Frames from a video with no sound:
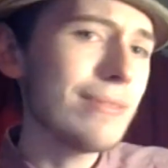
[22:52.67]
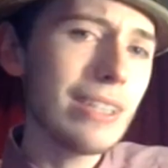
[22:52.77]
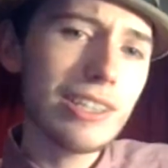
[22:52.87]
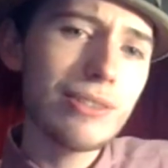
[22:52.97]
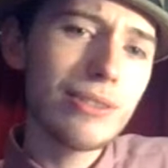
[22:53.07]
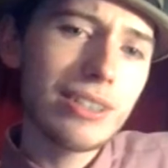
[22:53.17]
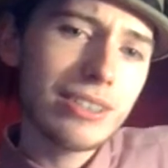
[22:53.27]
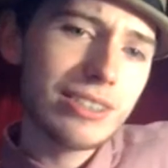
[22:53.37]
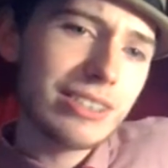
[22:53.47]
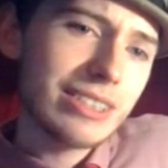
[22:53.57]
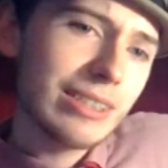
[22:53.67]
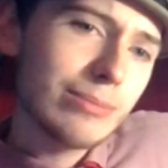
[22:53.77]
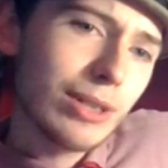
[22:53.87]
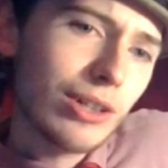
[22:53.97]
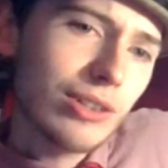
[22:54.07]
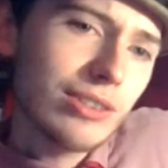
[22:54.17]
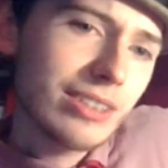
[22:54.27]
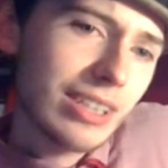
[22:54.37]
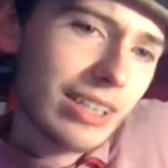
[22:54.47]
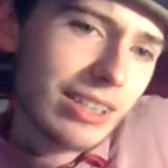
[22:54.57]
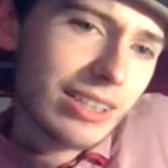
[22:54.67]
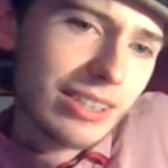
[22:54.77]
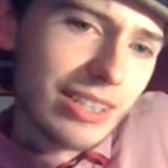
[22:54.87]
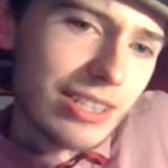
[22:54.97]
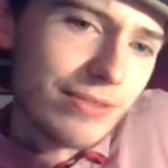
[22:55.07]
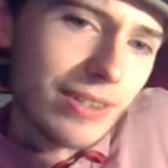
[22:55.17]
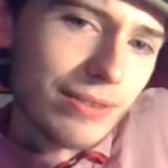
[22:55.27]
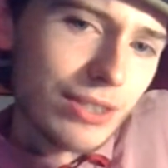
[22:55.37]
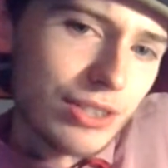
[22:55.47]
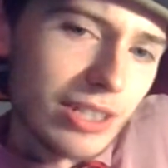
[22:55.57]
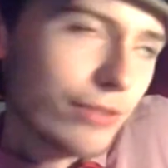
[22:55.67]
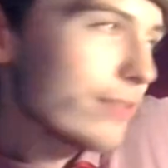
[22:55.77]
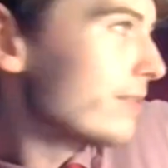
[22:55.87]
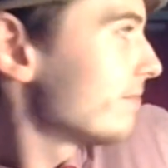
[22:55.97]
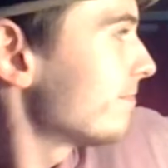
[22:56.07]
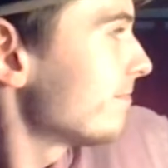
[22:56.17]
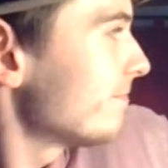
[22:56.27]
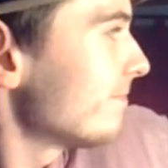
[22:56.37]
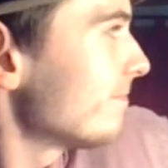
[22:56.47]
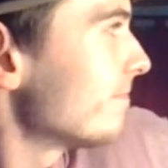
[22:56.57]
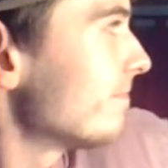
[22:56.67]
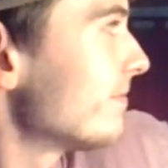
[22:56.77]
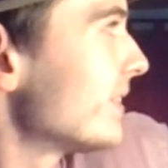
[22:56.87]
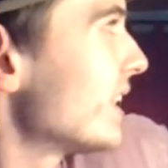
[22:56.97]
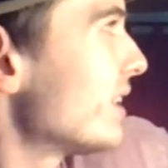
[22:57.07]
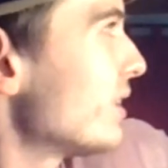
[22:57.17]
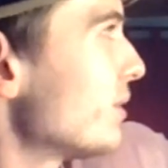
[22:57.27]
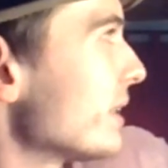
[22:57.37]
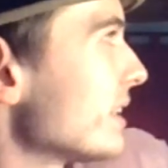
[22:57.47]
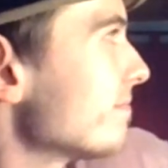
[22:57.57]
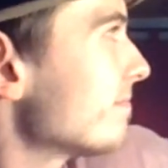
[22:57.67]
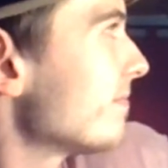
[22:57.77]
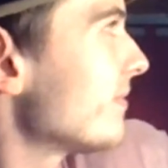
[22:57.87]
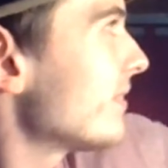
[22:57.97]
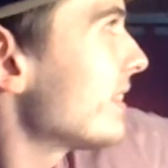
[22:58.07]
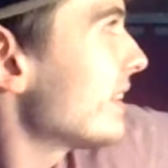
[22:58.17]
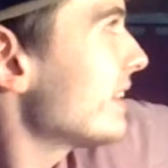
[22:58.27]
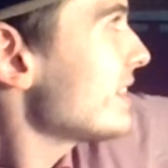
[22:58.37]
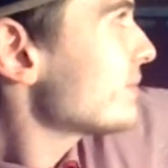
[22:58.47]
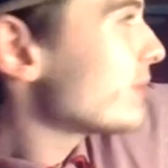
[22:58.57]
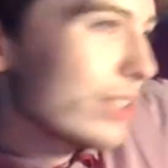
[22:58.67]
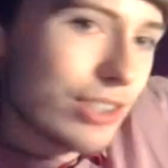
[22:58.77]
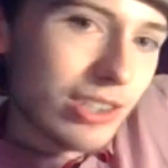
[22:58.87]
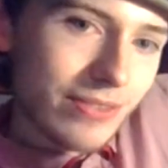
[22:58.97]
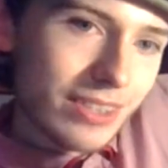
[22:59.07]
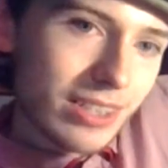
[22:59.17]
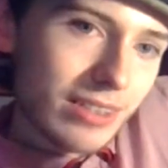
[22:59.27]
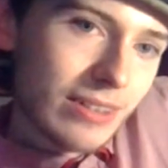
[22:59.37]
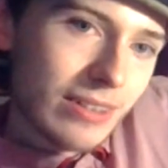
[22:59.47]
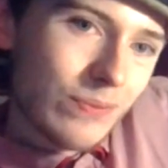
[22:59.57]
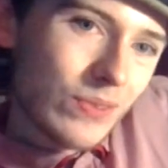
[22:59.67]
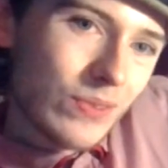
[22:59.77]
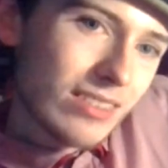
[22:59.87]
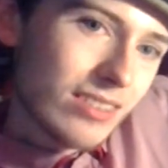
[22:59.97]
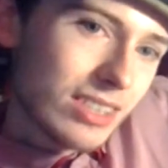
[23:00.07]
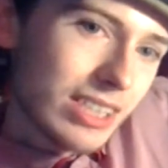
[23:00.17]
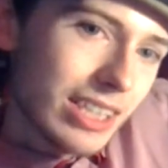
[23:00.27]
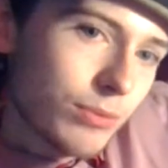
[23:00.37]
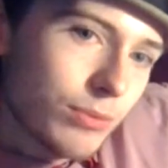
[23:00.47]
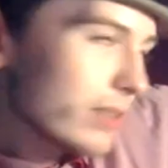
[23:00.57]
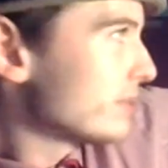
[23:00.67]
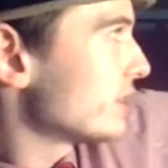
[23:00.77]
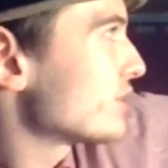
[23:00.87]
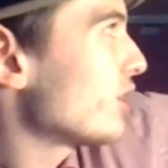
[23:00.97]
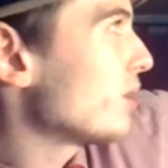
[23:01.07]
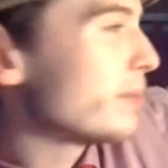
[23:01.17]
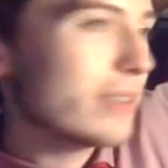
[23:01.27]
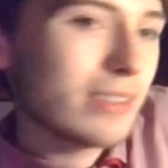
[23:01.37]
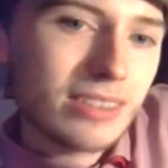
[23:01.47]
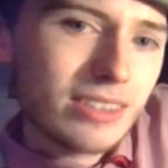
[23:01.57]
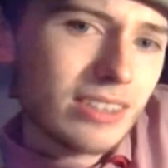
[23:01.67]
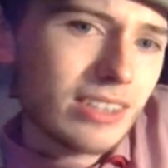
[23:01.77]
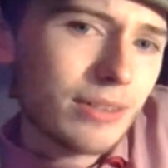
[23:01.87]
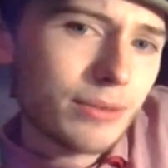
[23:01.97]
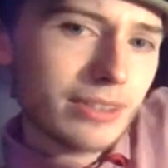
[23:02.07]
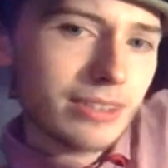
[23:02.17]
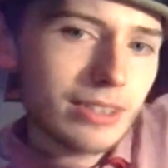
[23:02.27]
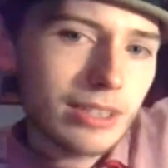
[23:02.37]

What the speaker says: that there are some on this very shelf. Oh, wait, this very shelf. The second one from the top. That one.